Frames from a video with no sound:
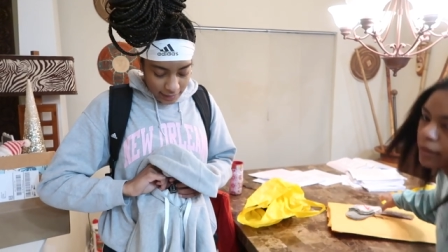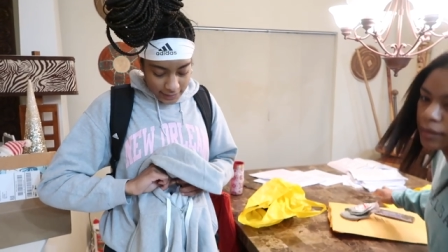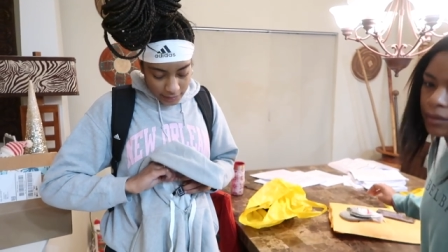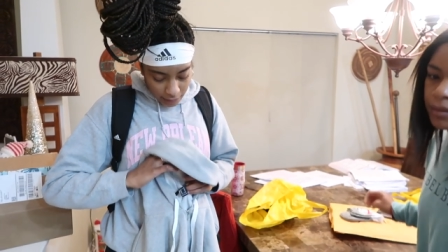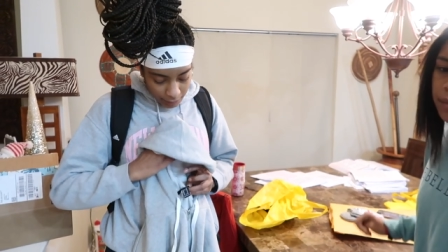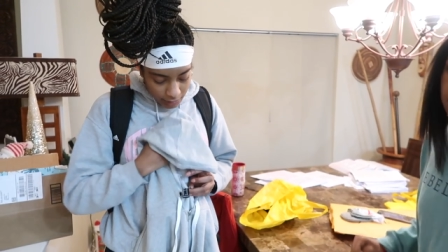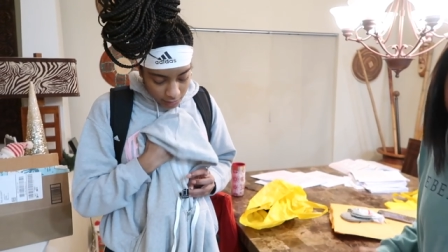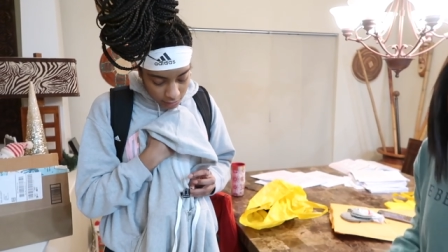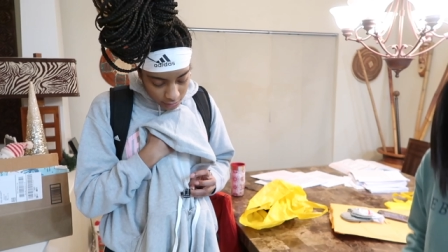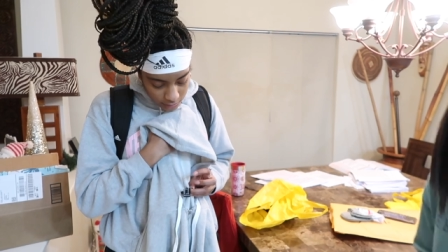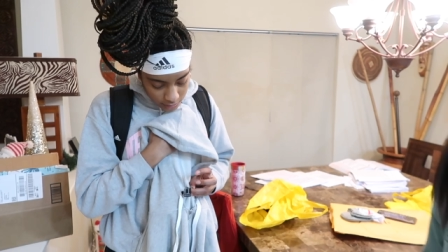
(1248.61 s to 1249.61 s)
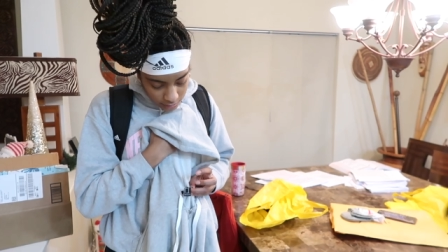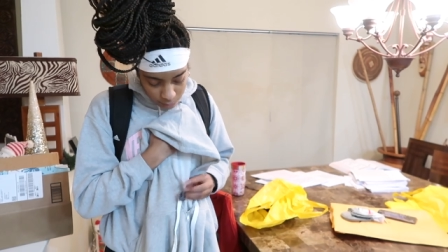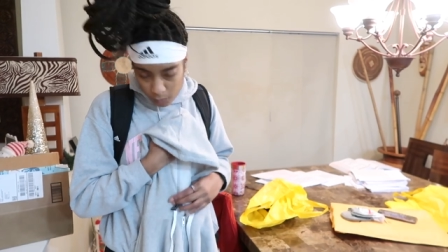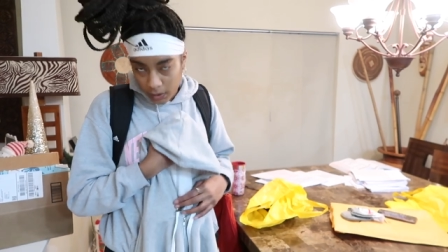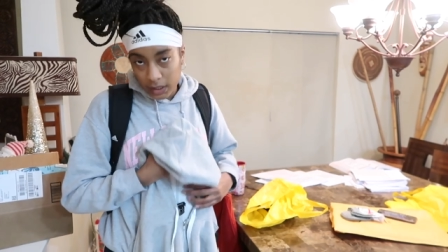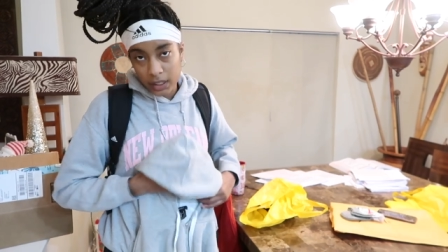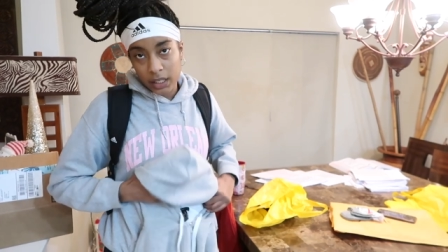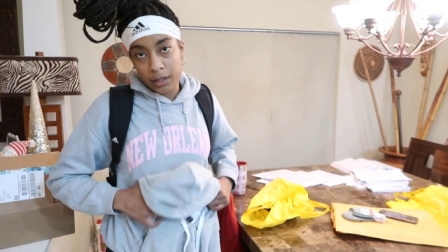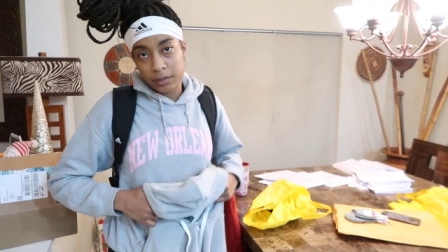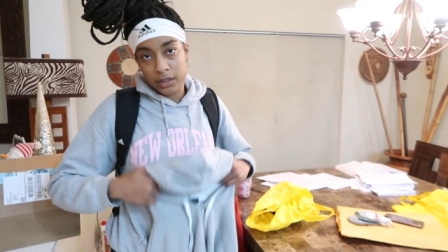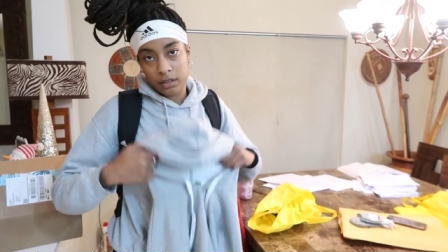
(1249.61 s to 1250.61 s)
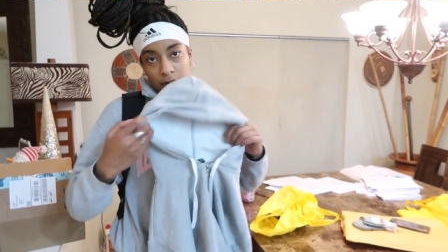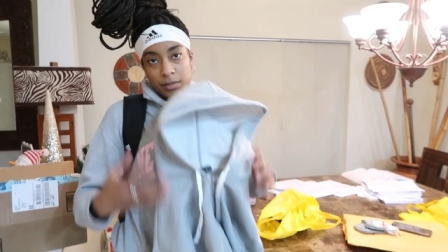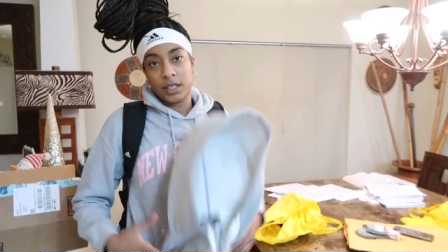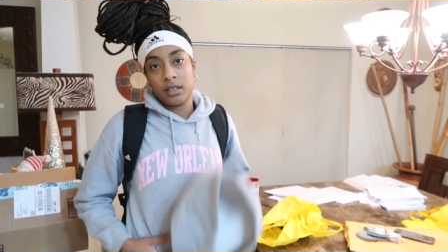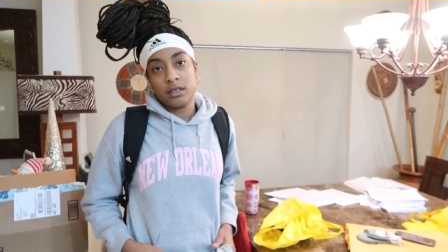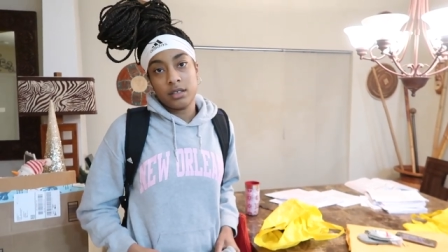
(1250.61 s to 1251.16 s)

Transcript: liked how it looked when it was on me.